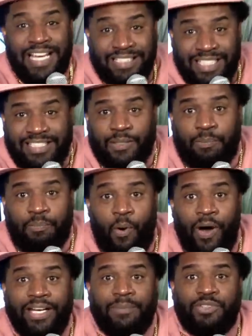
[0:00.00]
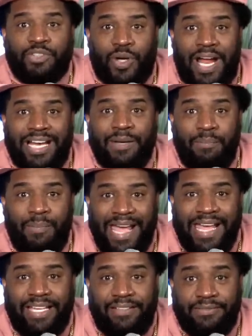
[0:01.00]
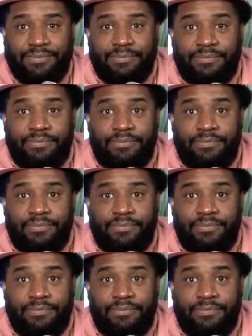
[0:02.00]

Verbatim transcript: This is the point I'm trying to make.